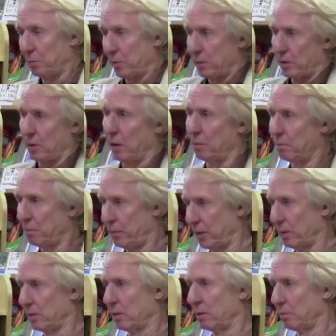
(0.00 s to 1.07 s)
been some
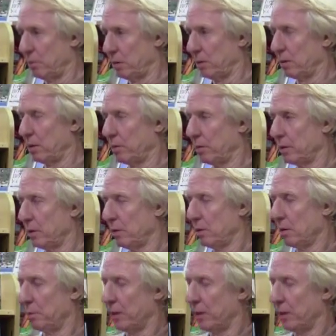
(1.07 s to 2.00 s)
bulldozing.